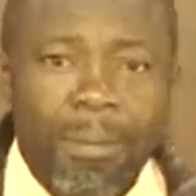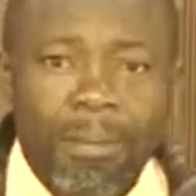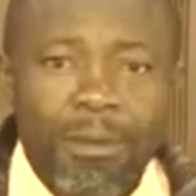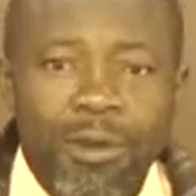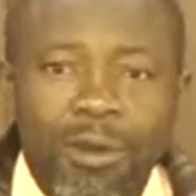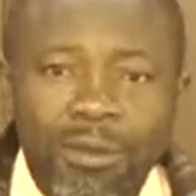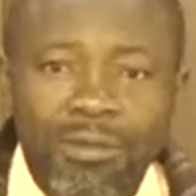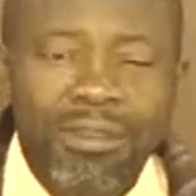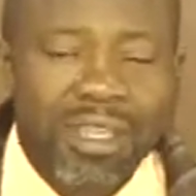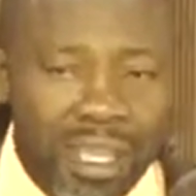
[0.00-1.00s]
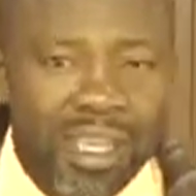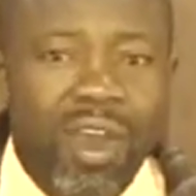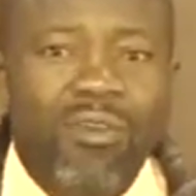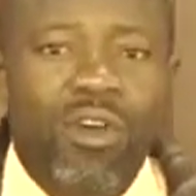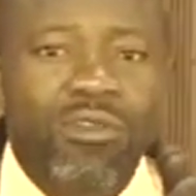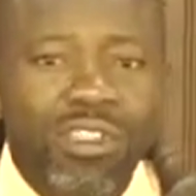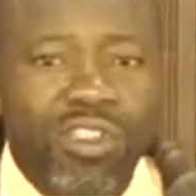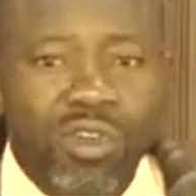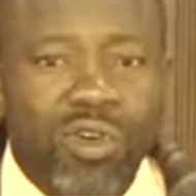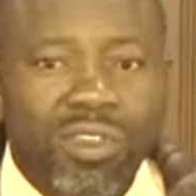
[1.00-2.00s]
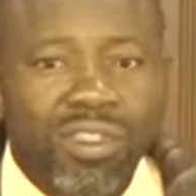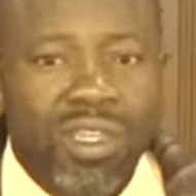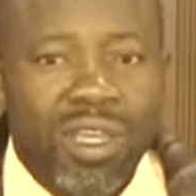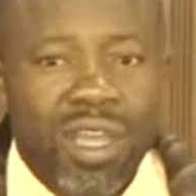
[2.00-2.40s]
you know, take care of our resource,